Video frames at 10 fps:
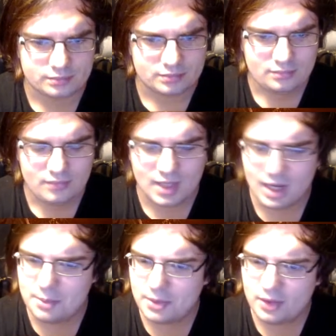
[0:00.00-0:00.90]

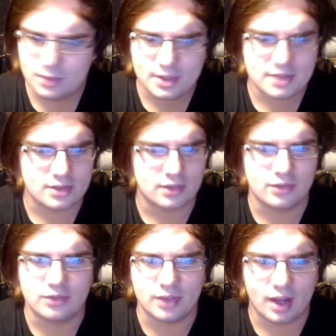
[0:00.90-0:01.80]
Hyperion ones look
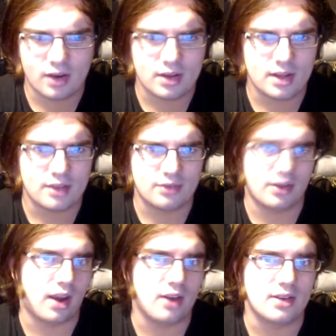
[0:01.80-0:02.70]
very,
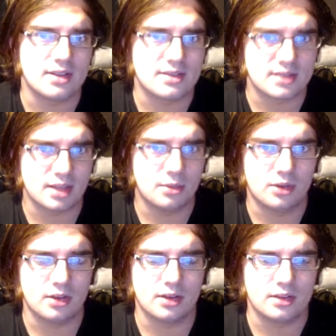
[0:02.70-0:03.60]
very
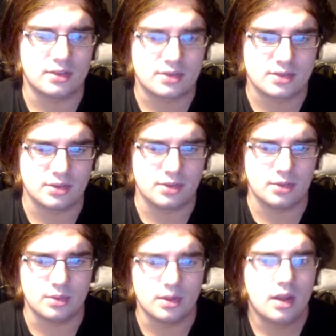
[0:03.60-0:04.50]
similar to
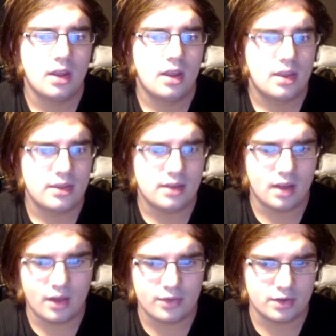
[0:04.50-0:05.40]
the
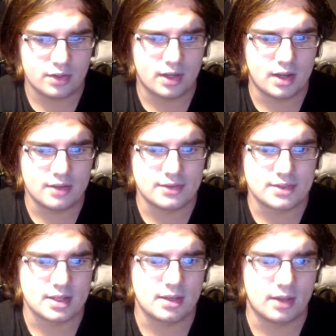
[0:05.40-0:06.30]
other guns in
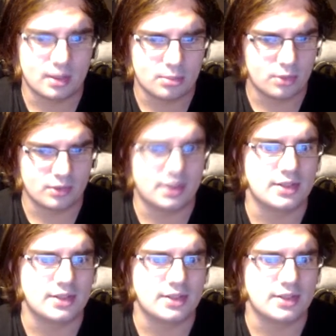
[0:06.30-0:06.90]
like Borderlands